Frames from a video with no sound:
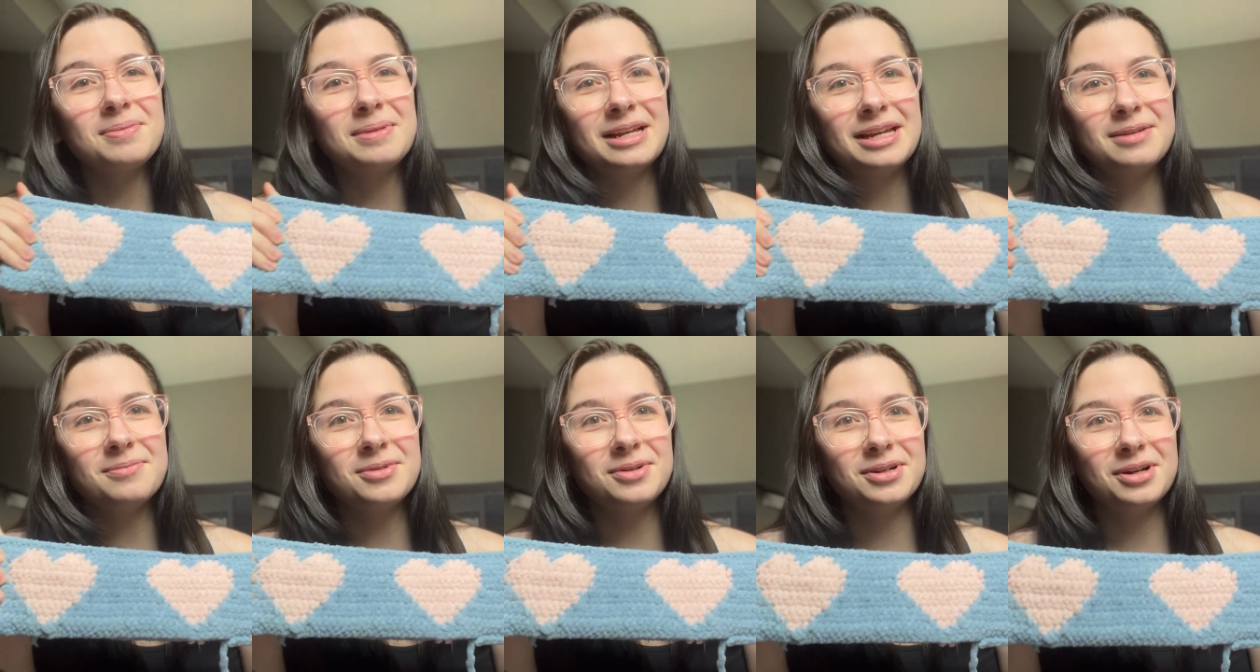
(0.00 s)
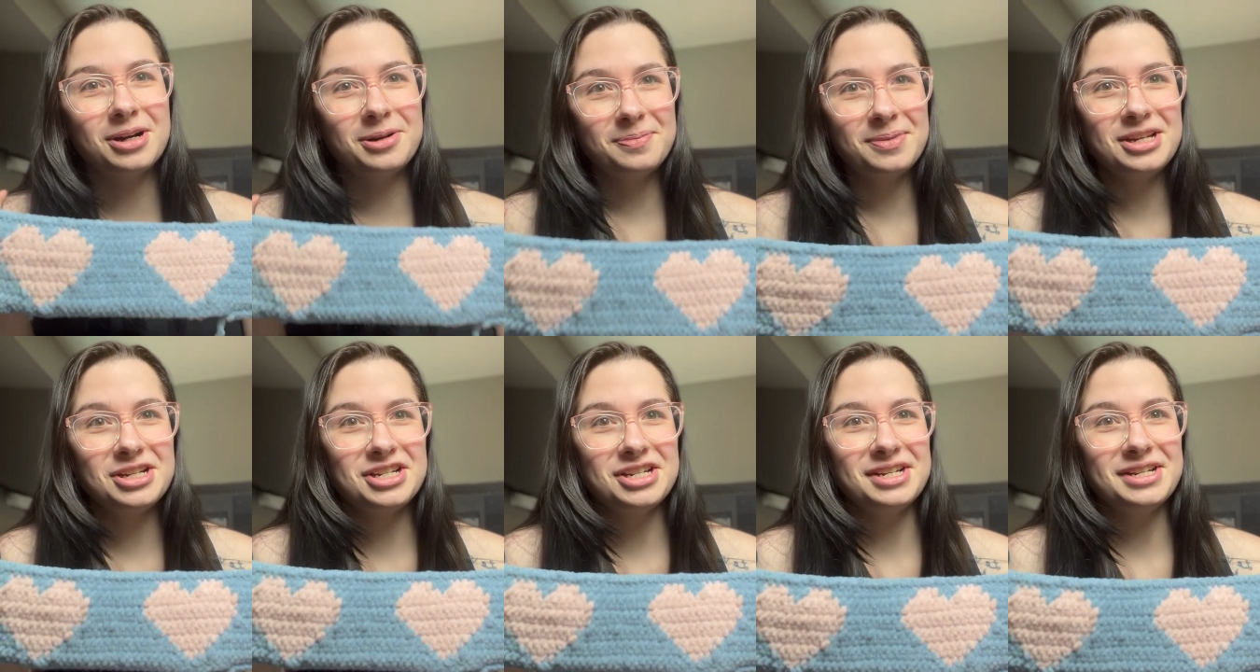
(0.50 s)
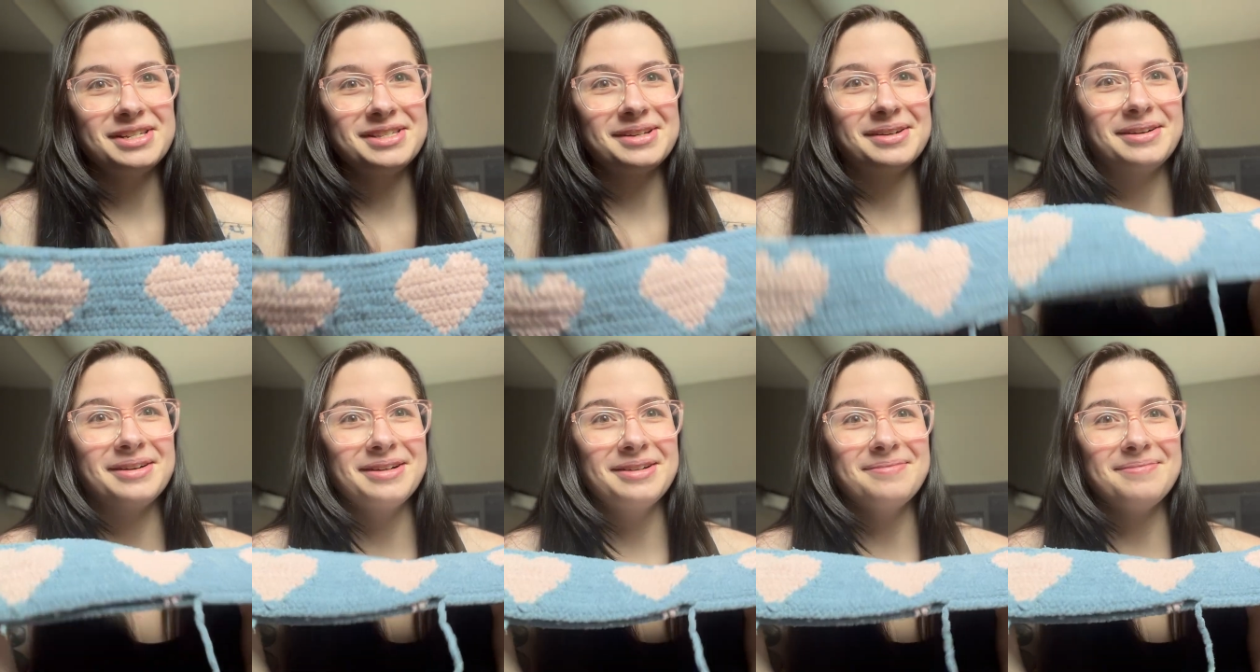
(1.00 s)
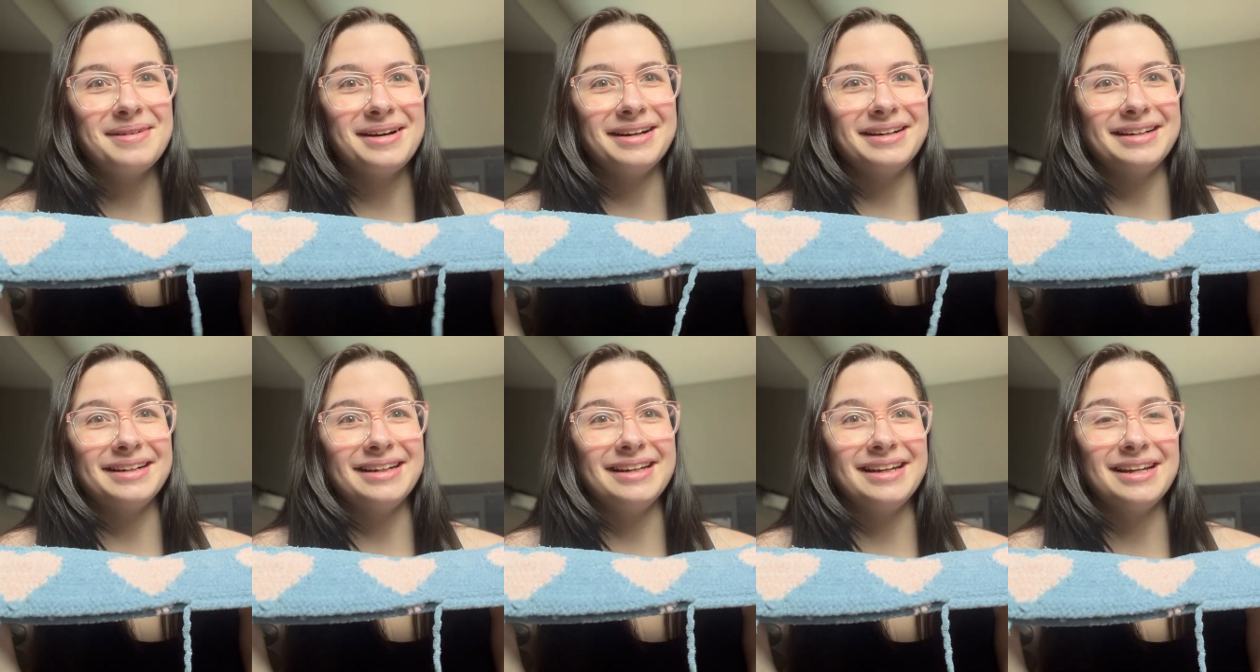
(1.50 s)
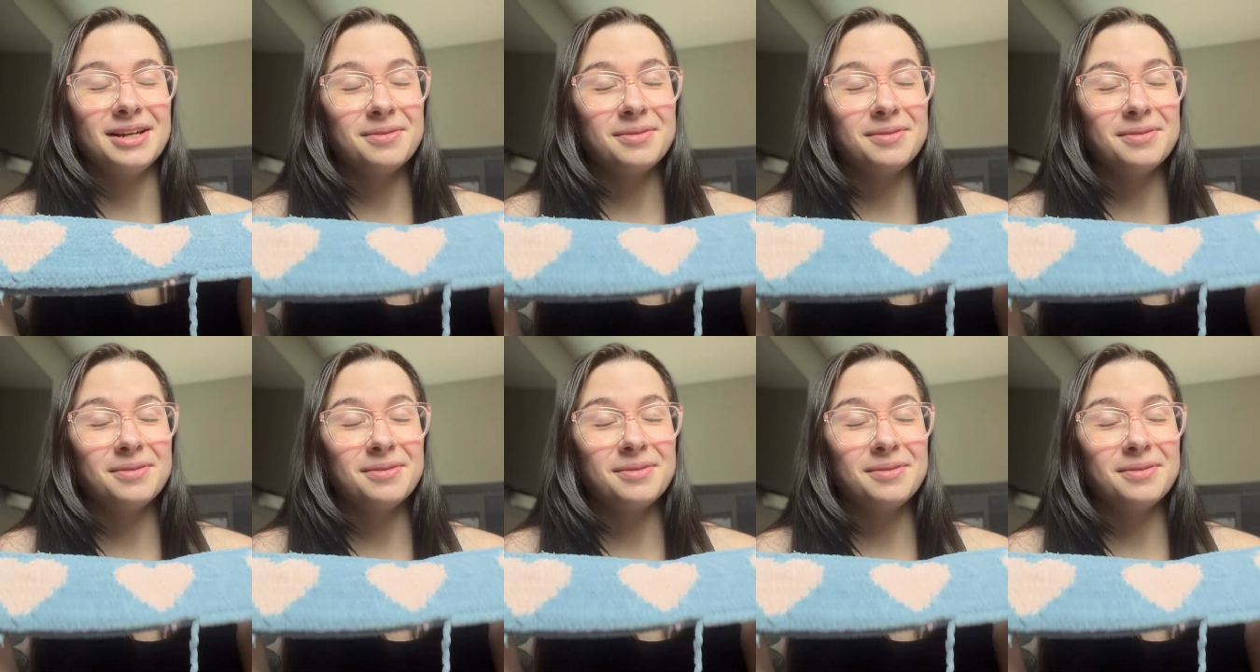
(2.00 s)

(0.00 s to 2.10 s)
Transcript: playing more RPGs on my